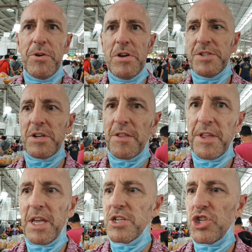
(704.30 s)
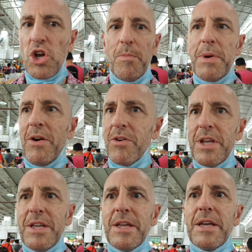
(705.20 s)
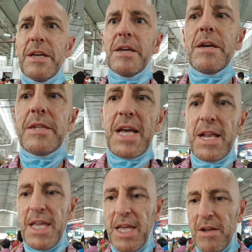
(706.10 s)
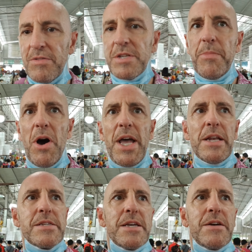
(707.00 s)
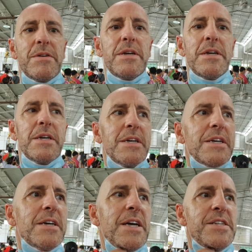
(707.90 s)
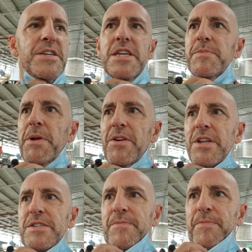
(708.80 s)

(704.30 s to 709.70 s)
person, I think, in is down here to buy it, so it's an experience.